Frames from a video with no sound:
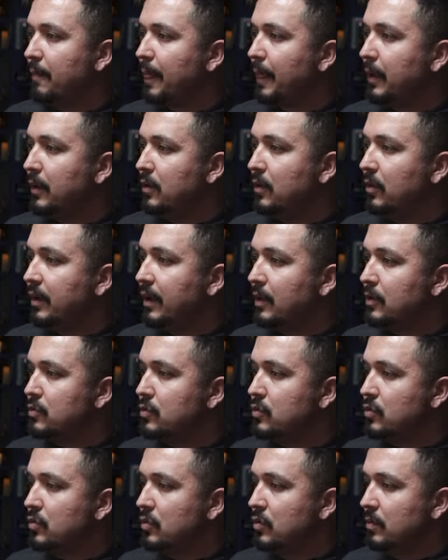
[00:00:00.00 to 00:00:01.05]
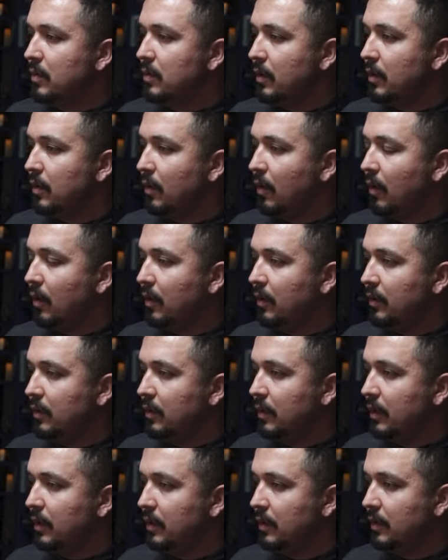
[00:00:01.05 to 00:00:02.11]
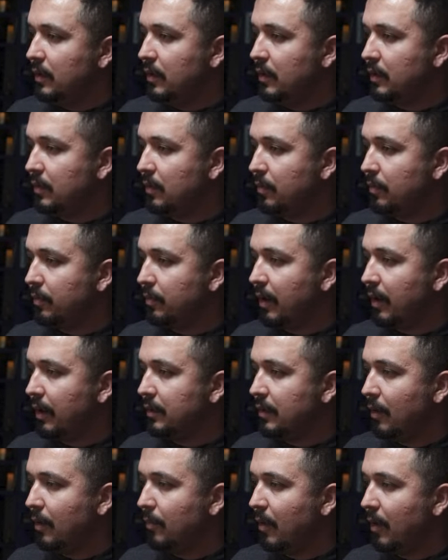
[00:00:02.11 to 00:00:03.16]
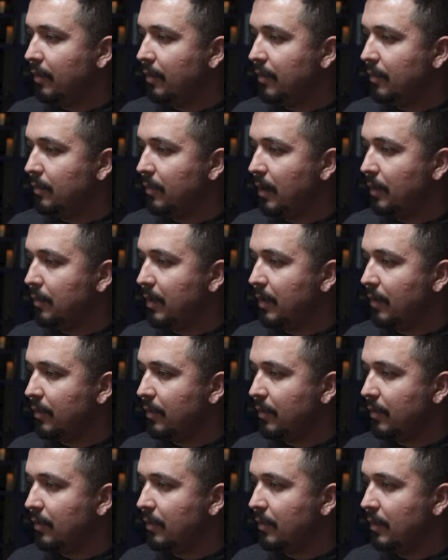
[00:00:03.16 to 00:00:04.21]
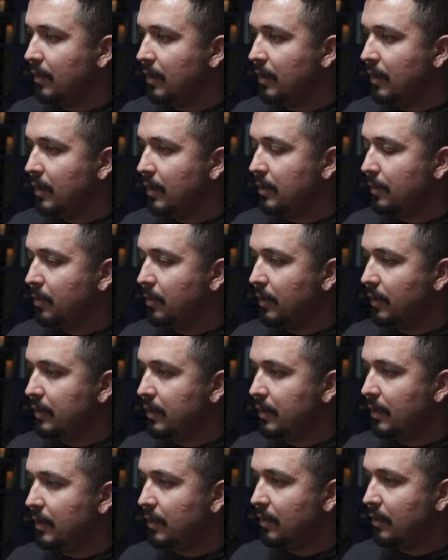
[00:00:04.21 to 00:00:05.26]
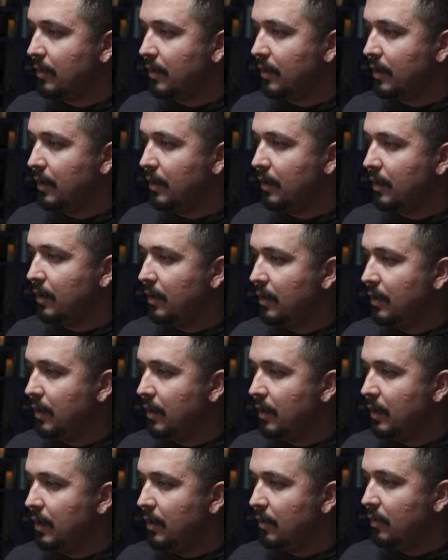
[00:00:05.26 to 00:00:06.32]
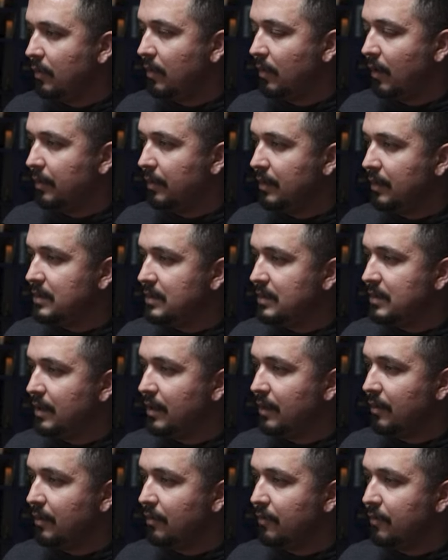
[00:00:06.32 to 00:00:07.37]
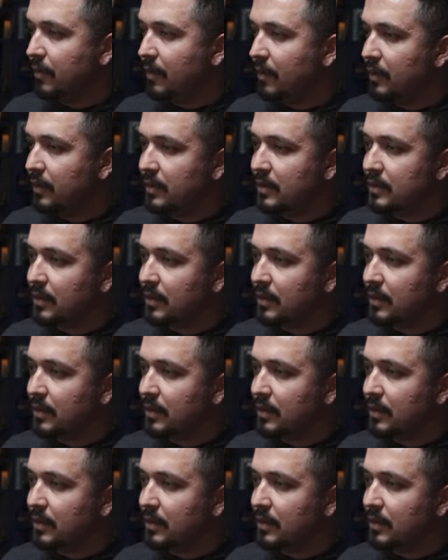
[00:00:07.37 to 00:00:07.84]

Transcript: you can zoom on. So right now my mouse is, the pointer is on here. So this is the furthest